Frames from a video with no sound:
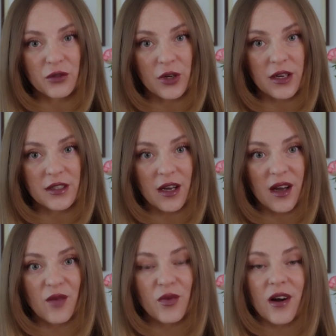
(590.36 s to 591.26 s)
for her
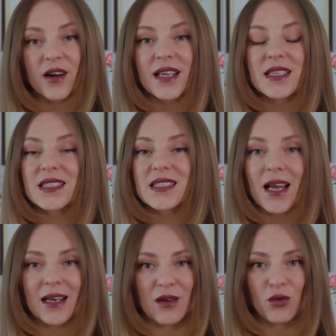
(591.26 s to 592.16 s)
type are
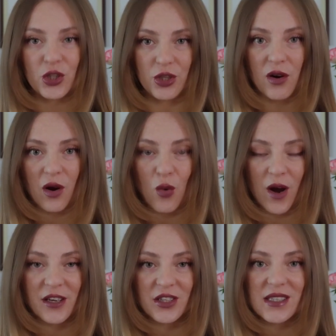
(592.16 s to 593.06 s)
exactly what she
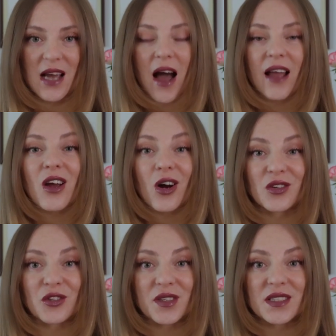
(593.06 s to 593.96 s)
requires. High
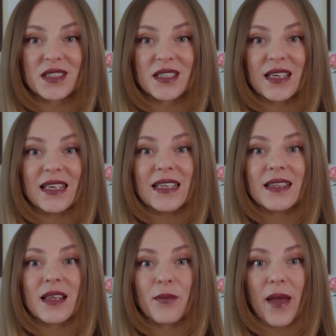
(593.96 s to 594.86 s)
contrast
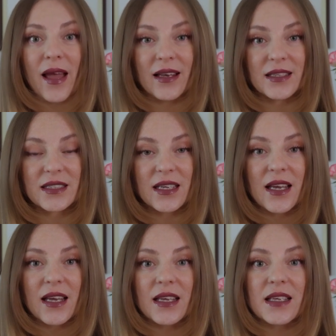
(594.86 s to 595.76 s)
in the palette
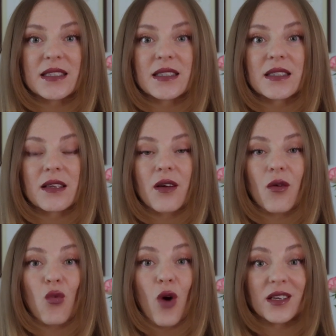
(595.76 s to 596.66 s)
is
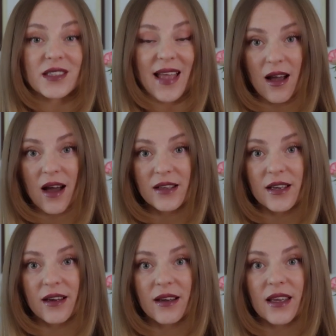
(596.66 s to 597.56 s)
what
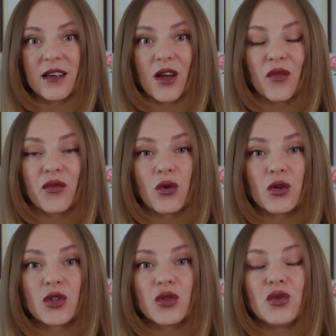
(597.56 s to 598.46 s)
Anya can
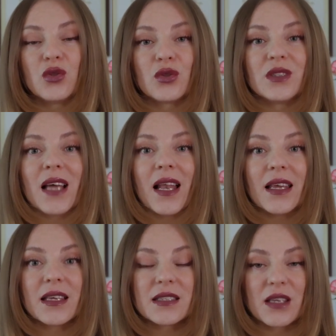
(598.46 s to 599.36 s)
afford due to
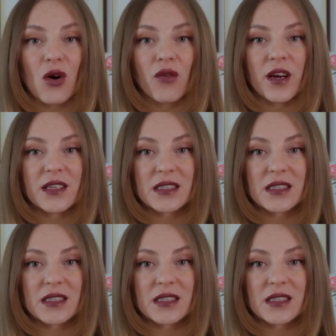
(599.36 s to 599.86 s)
delicacy of her